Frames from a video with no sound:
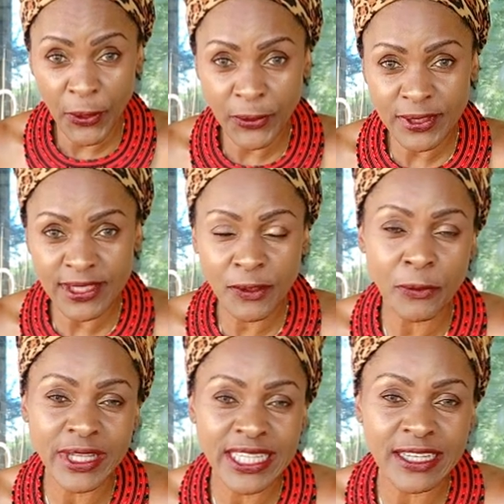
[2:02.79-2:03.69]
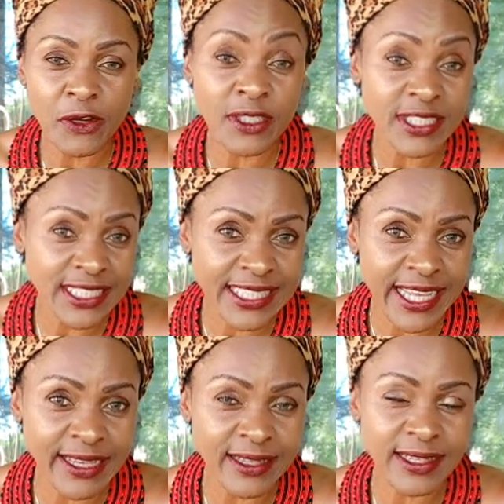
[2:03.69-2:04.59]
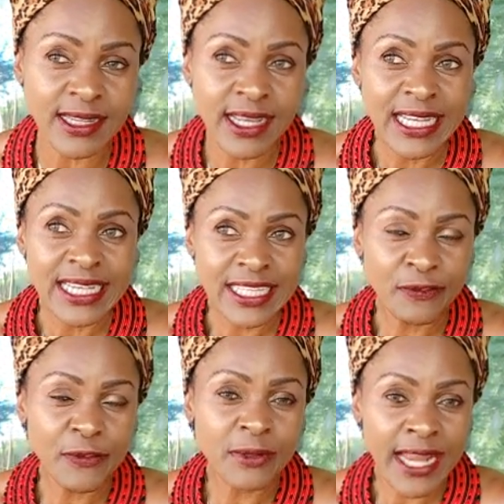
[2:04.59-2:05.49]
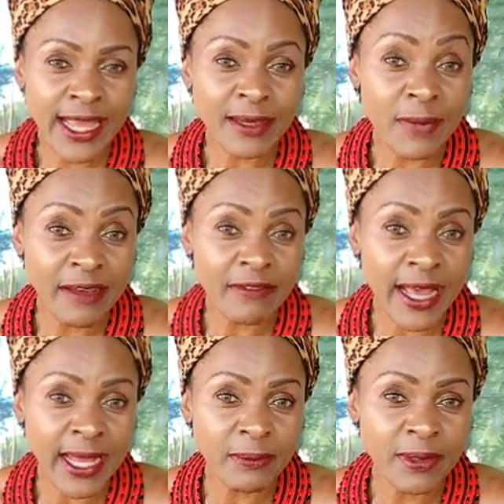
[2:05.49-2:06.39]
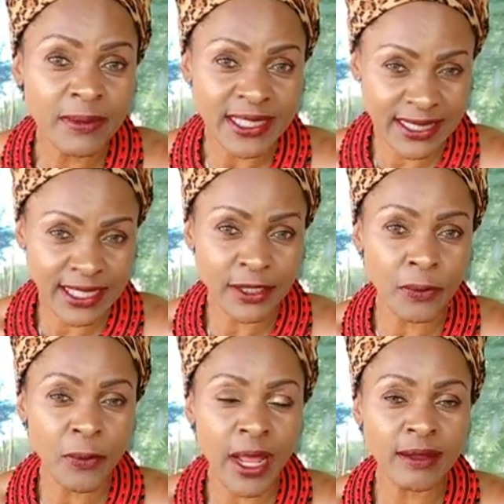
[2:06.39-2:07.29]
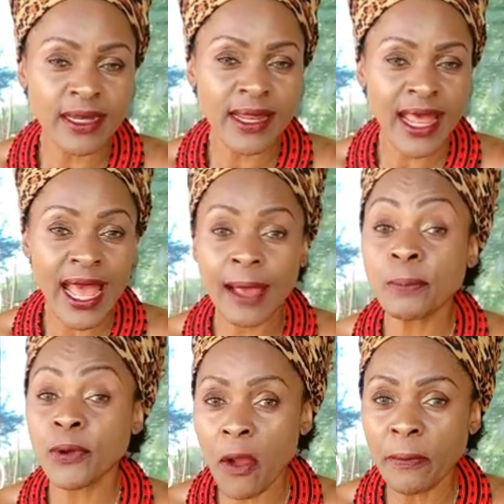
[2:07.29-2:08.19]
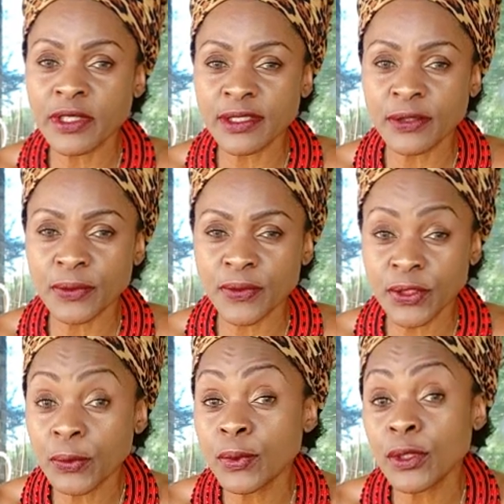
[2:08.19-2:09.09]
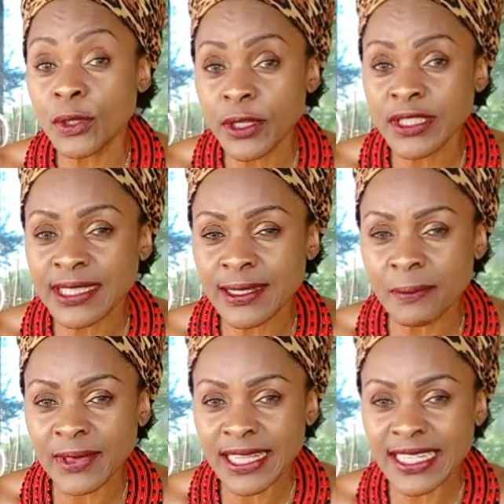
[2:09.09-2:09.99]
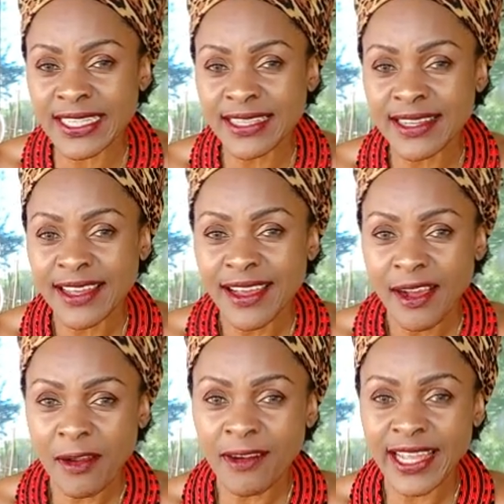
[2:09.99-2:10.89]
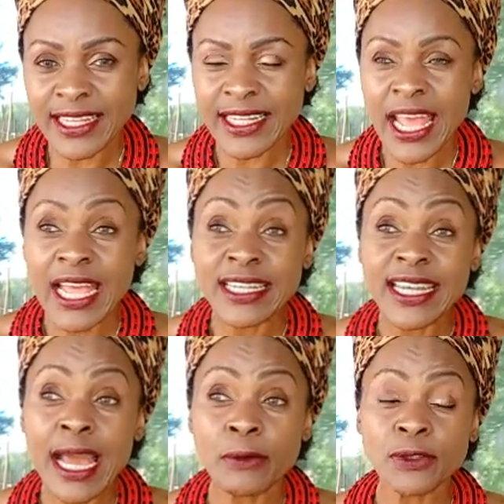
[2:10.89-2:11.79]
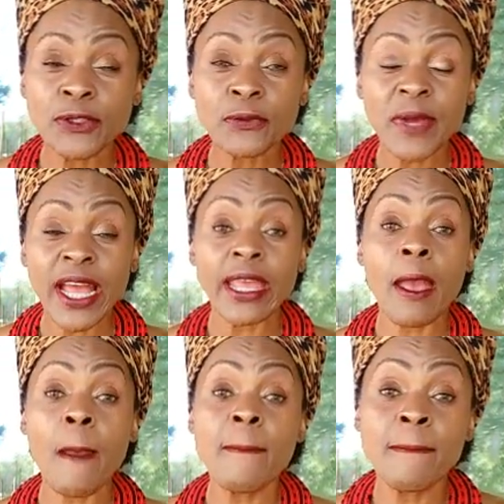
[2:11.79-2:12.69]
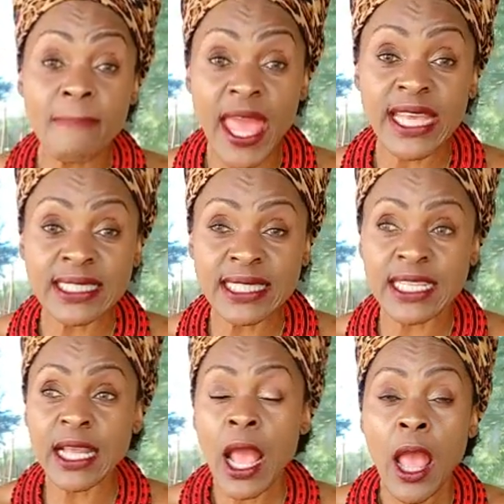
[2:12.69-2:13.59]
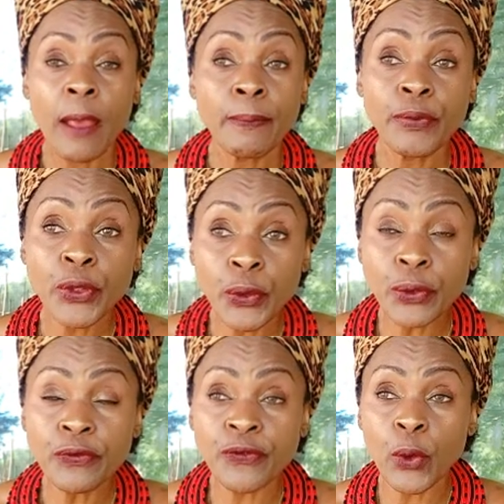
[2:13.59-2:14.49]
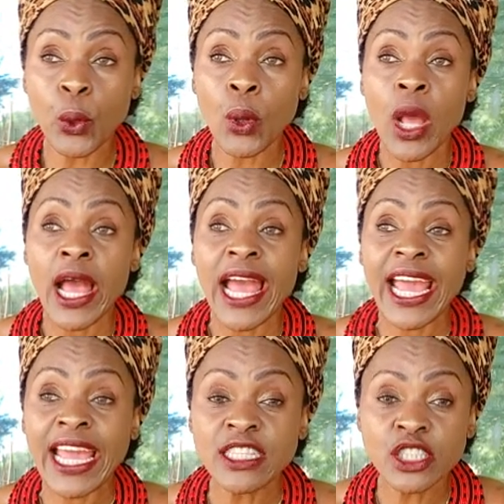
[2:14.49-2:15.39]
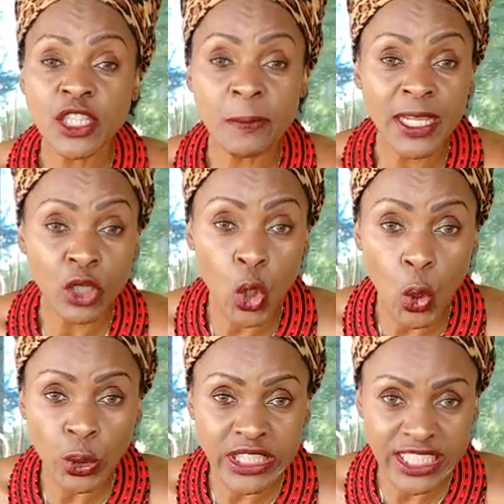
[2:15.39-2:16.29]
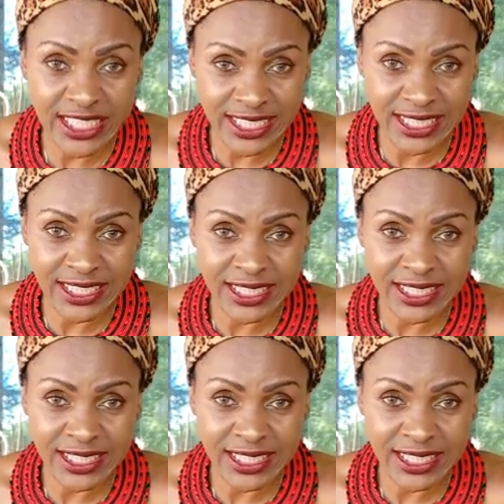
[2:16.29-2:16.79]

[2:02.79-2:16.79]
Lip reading: host, the Queen Ngningone II. If you like my vibe, stick around. I promise you, you will learn something. All right. Now to my amazing, beautiful, handsome and gorgeous